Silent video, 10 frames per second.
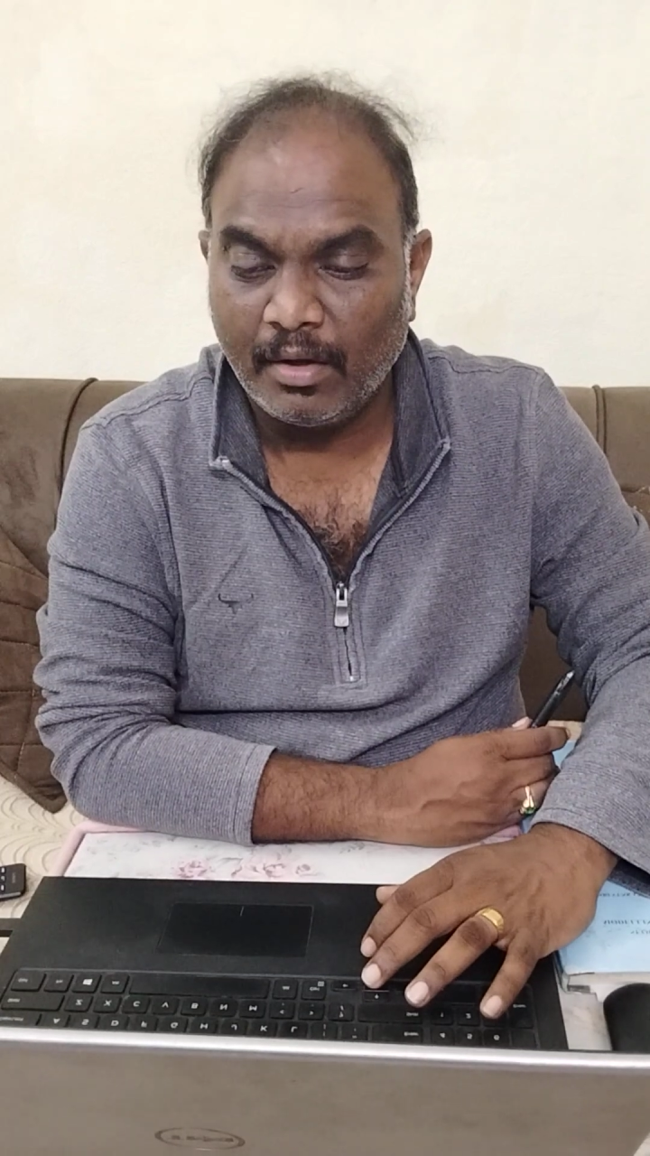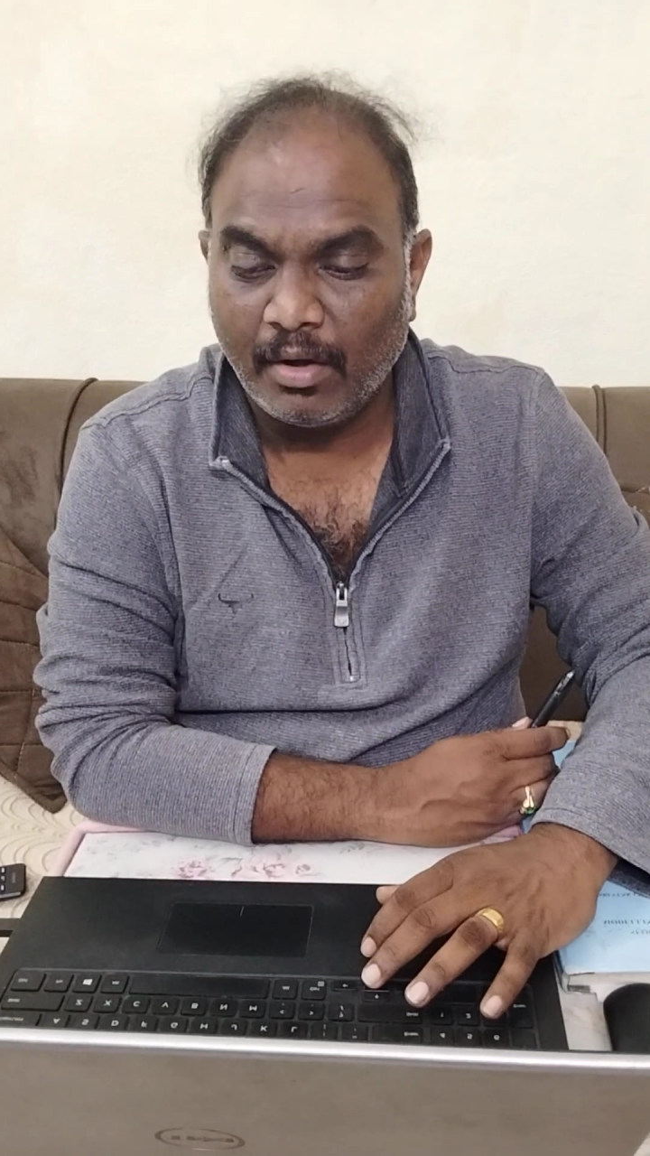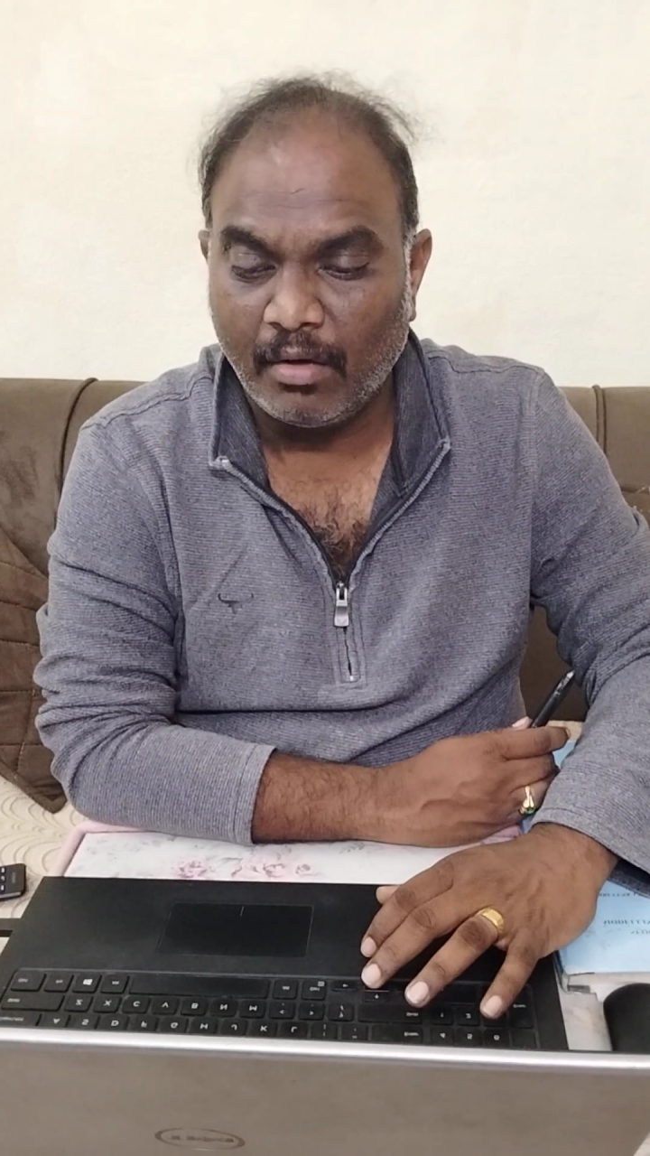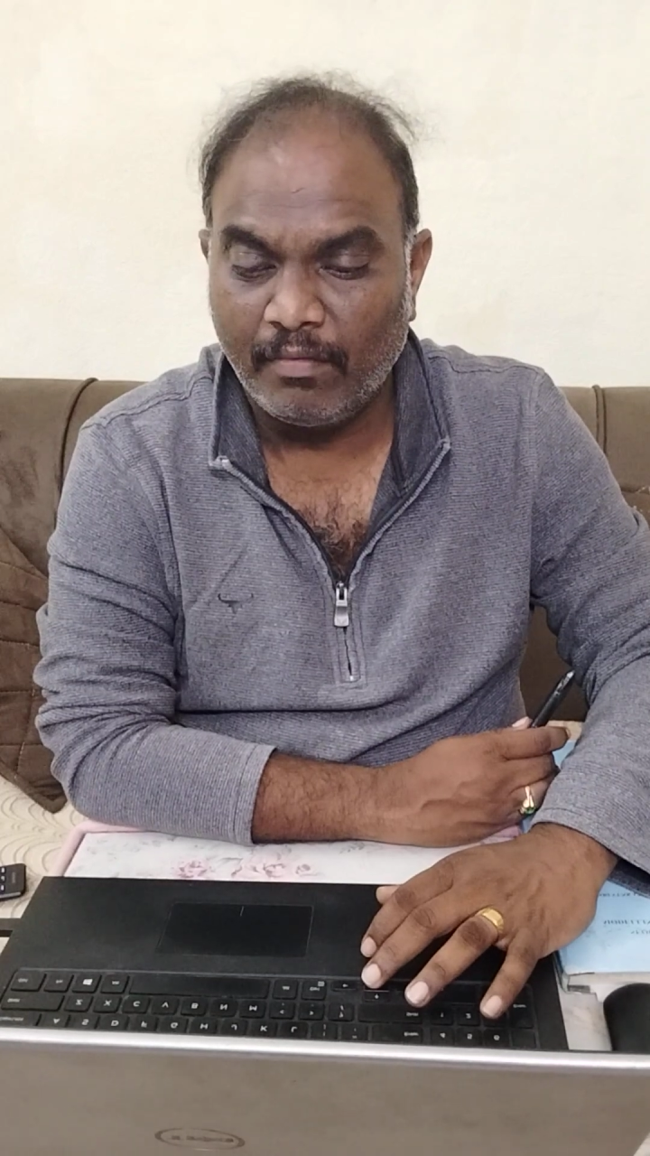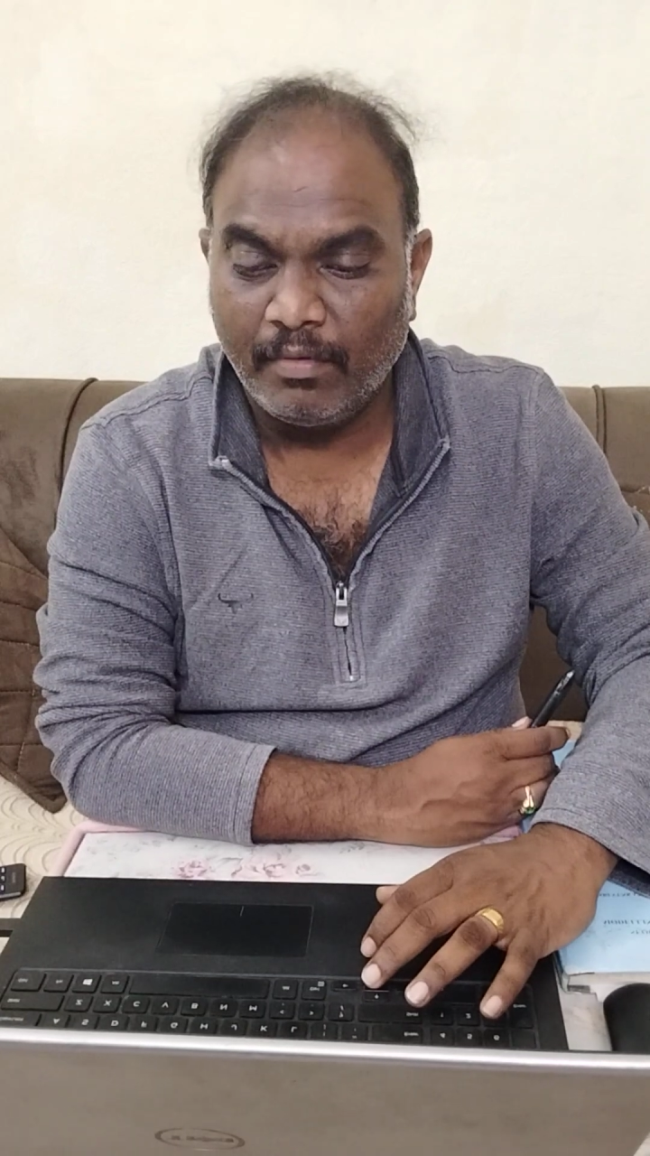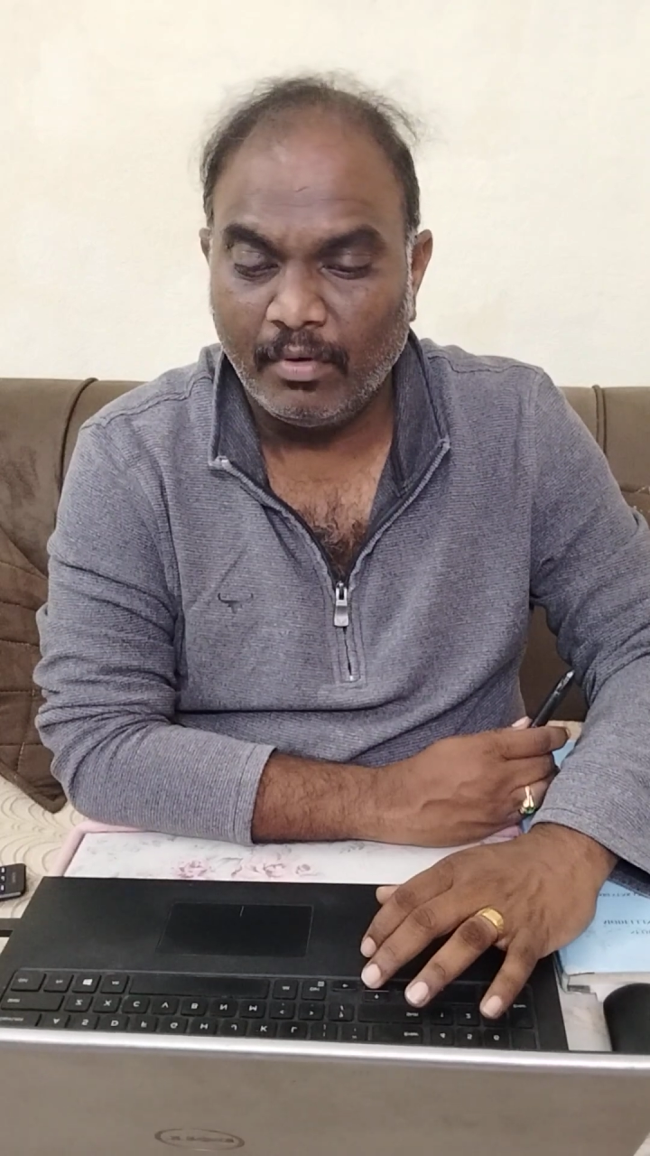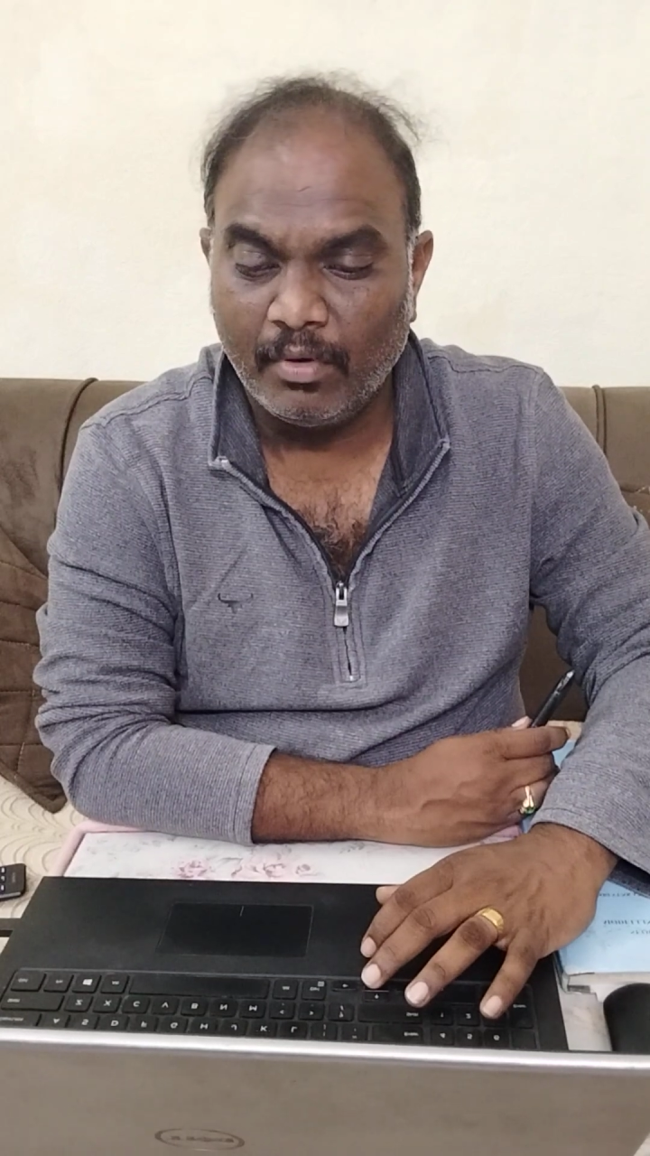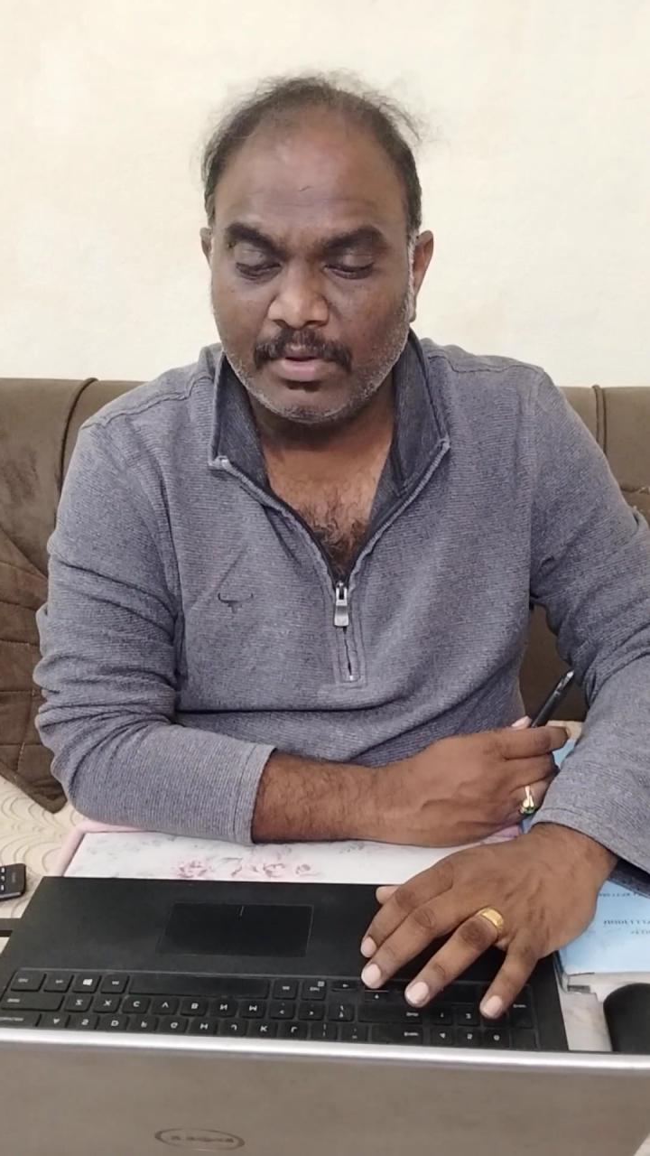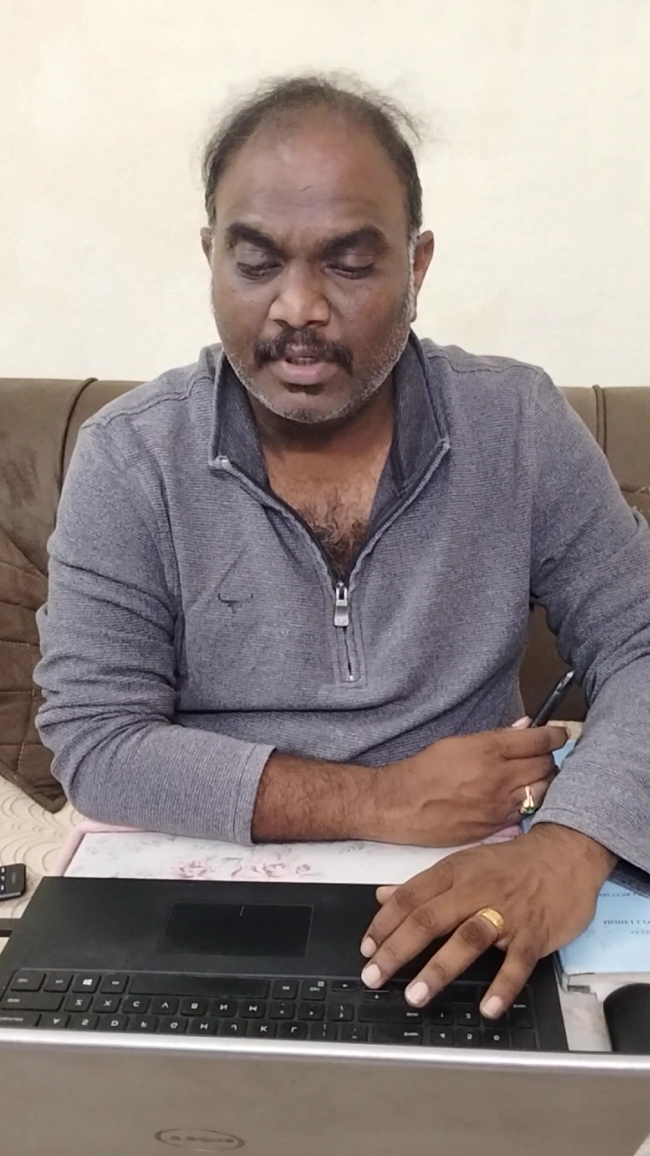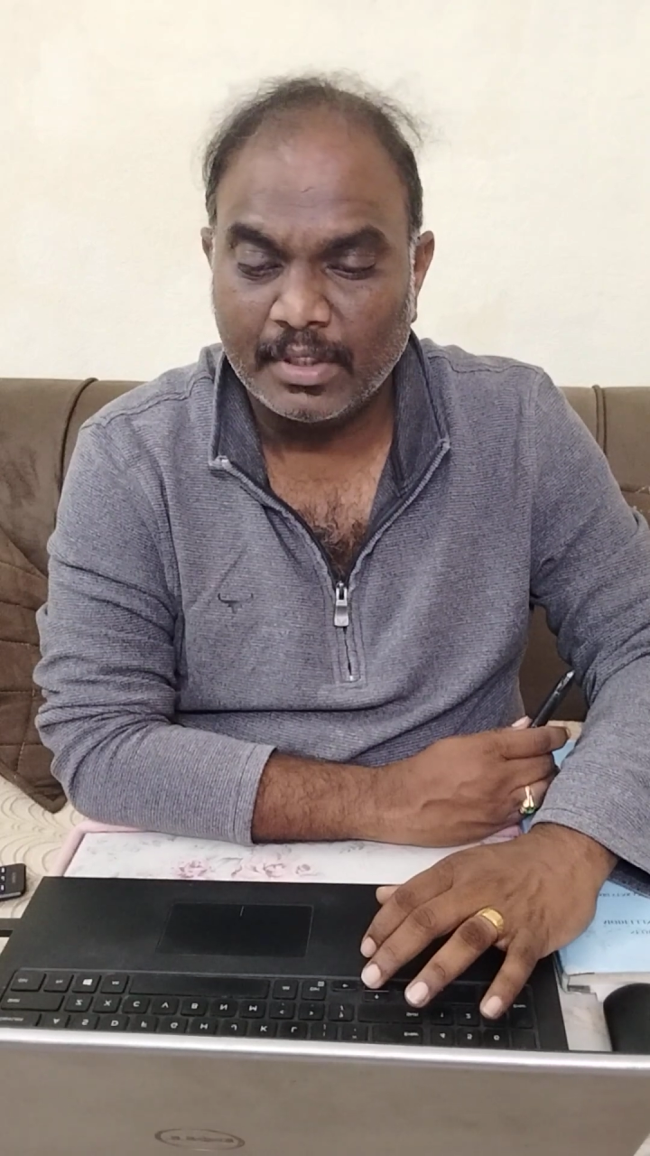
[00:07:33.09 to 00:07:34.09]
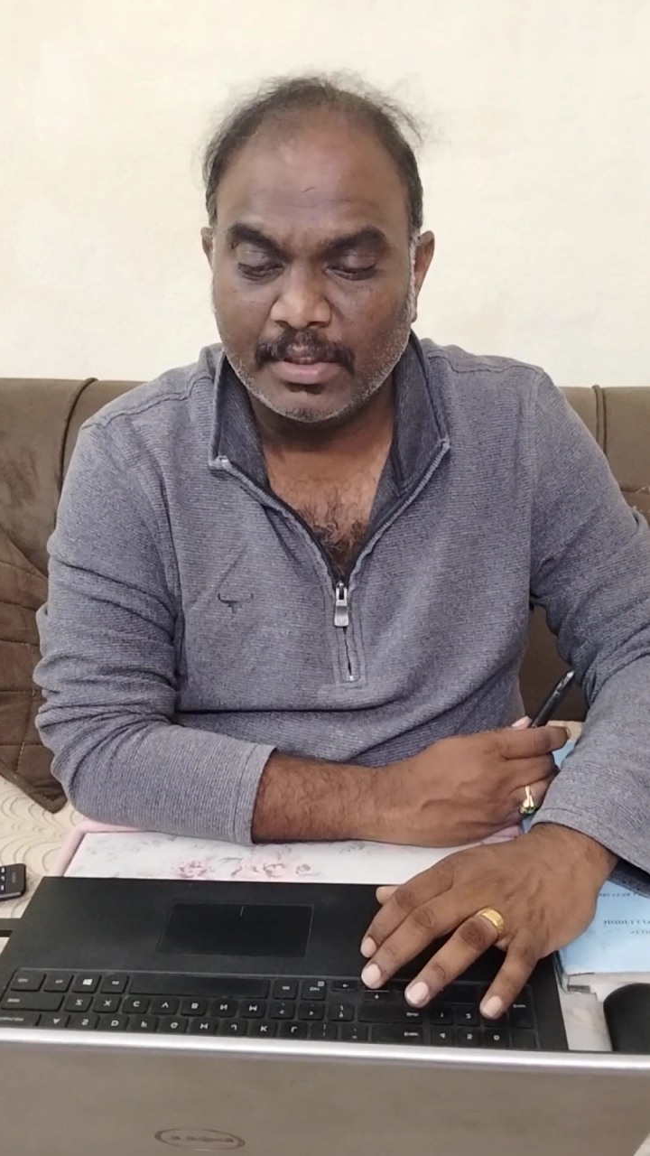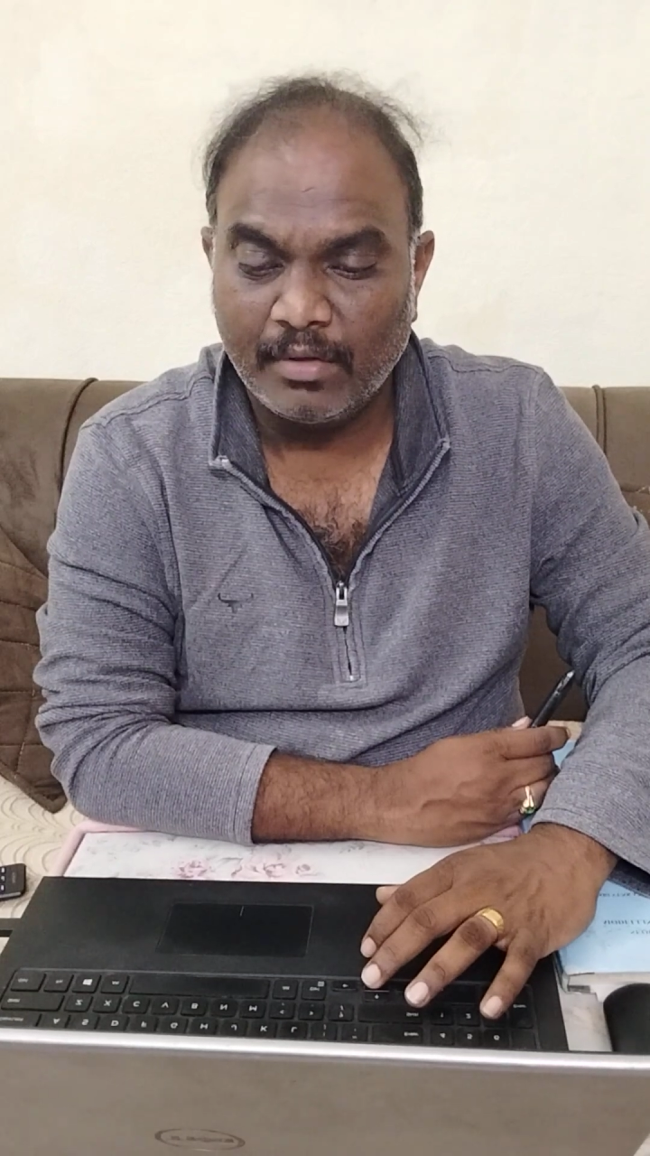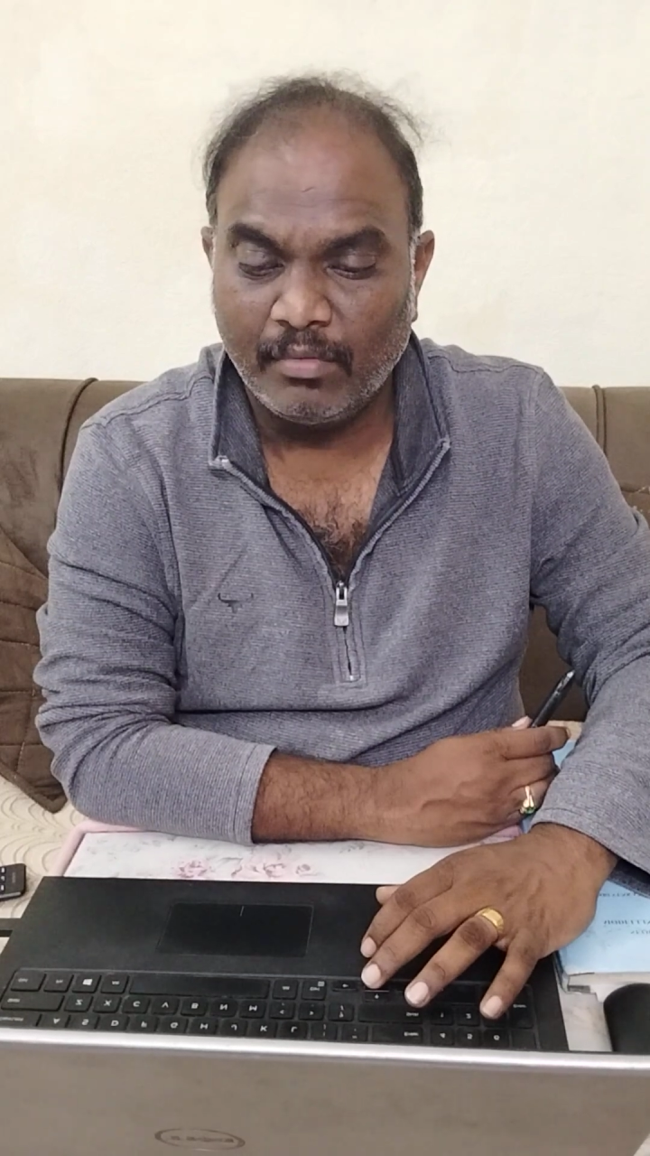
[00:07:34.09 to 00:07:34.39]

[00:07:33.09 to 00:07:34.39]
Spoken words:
of known structure